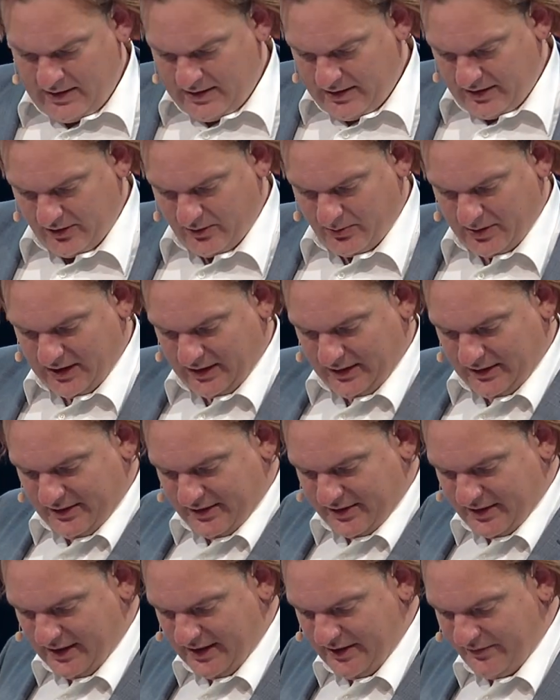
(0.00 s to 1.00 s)
You will
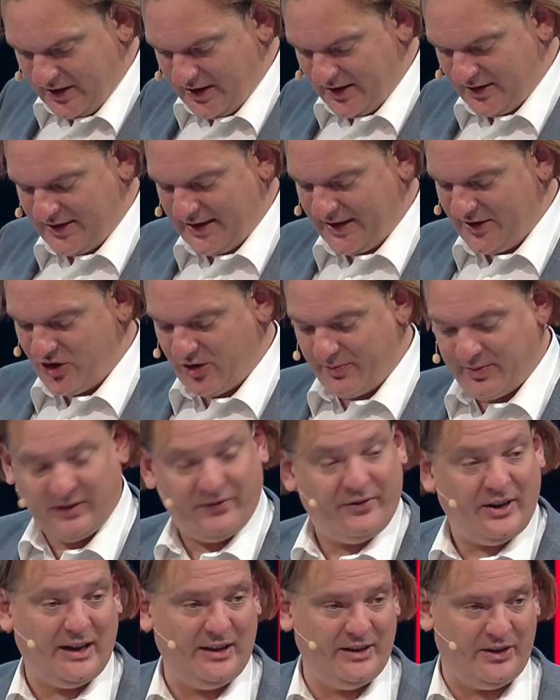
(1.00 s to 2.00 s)
deliver tangible
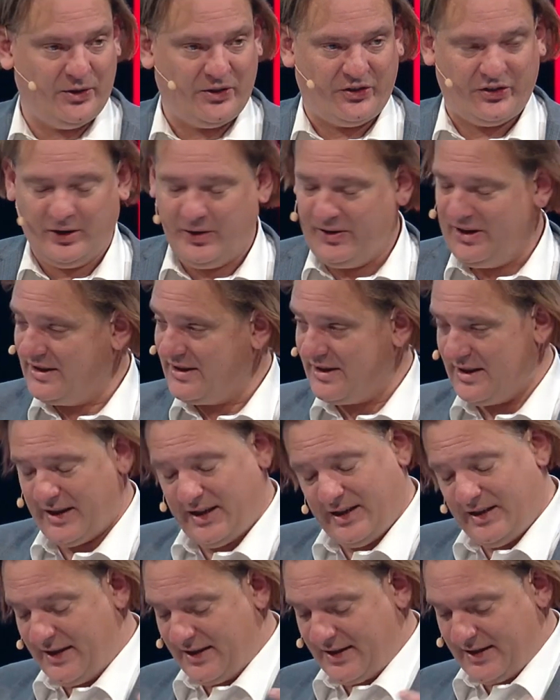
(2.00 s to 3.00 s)
value, so it's
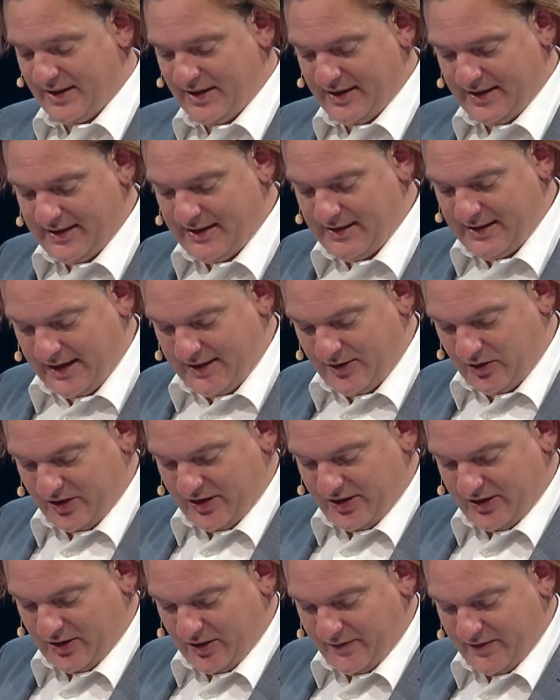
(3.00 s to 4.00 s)
an add-on
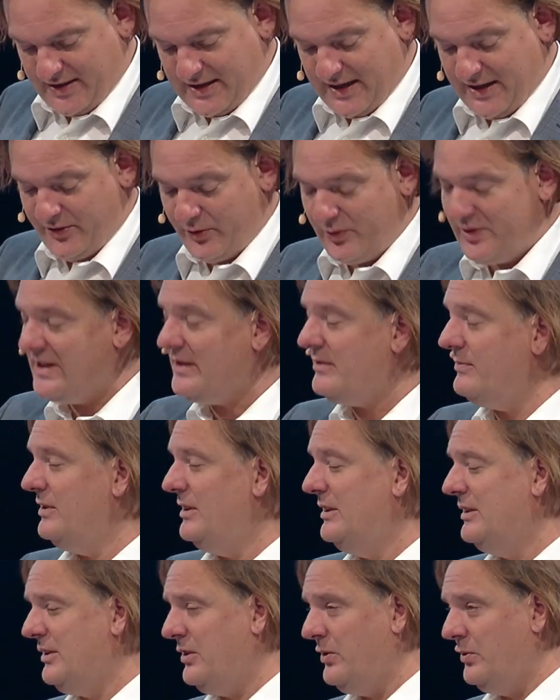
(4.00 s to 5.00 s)
service, and
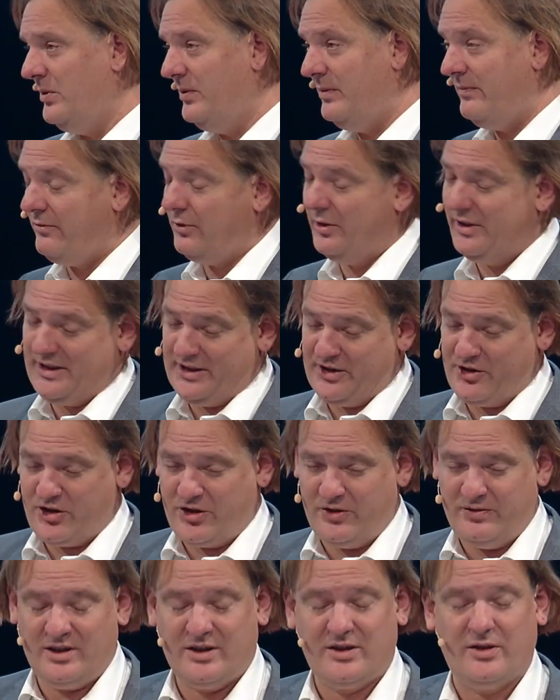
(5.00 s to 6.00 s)
you for an
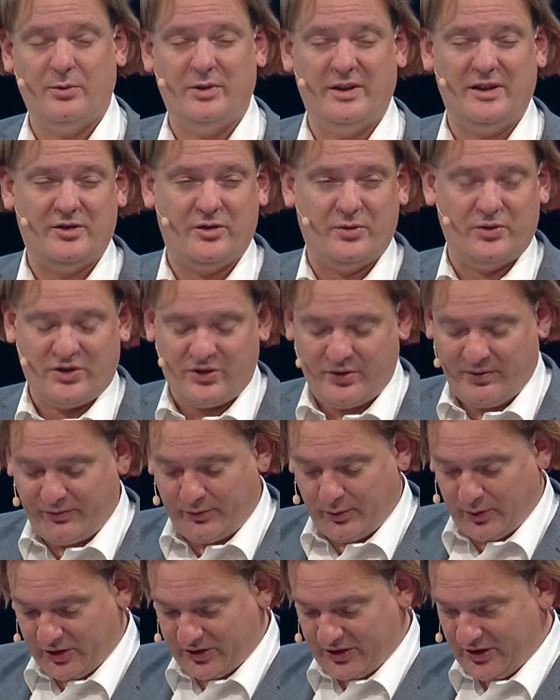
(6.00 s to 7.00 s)
insurance, you reduce your
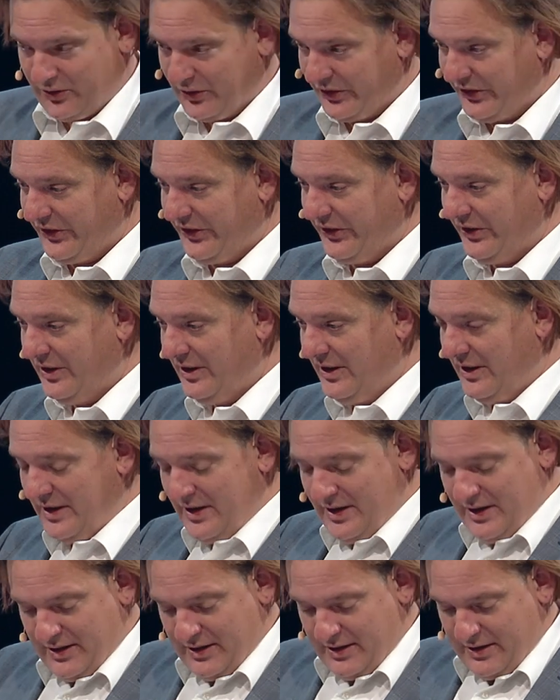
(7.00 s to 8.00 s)
fraud costs.
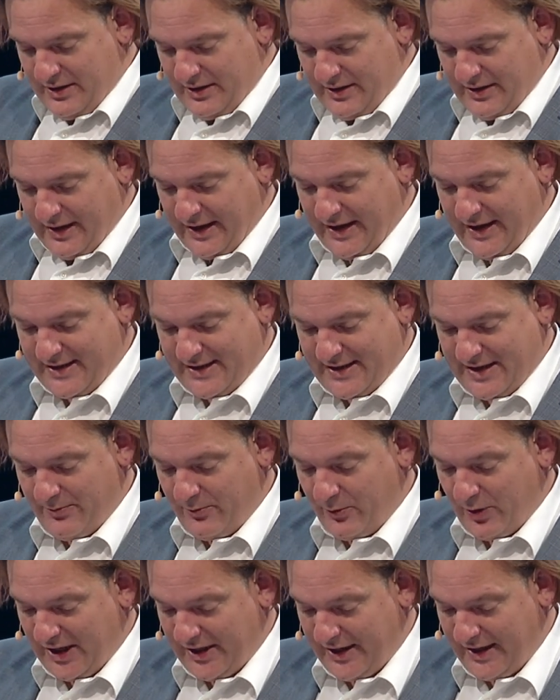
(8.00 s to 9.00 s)
And as
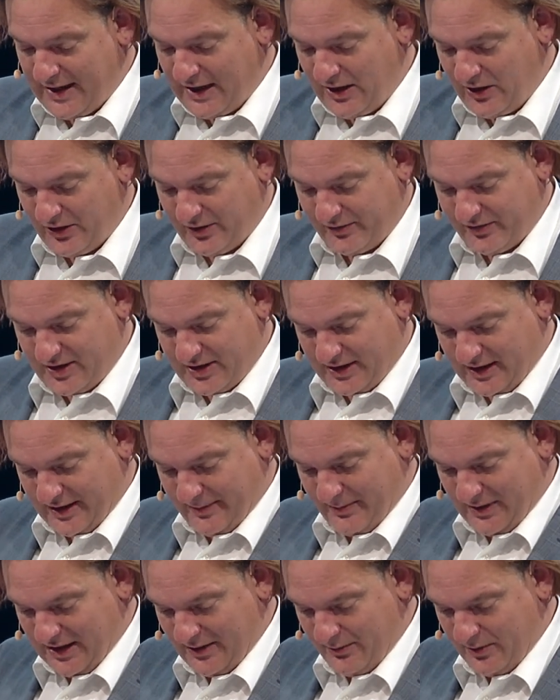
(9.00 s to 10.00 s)
I'm running out of
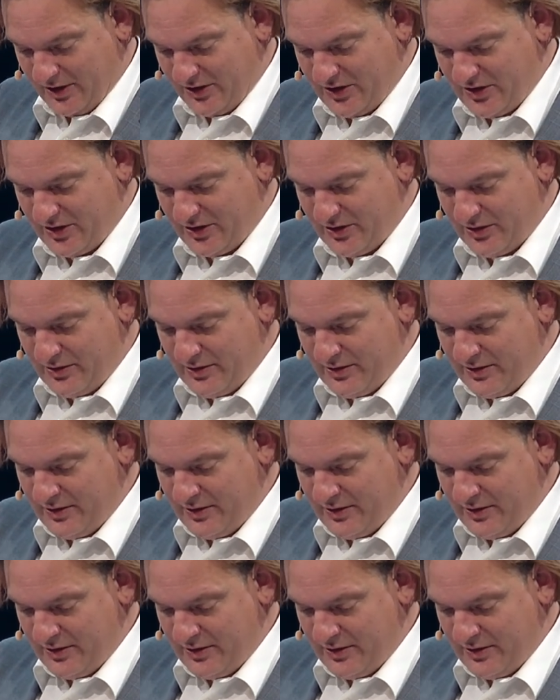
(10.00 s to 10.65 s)
time, I want to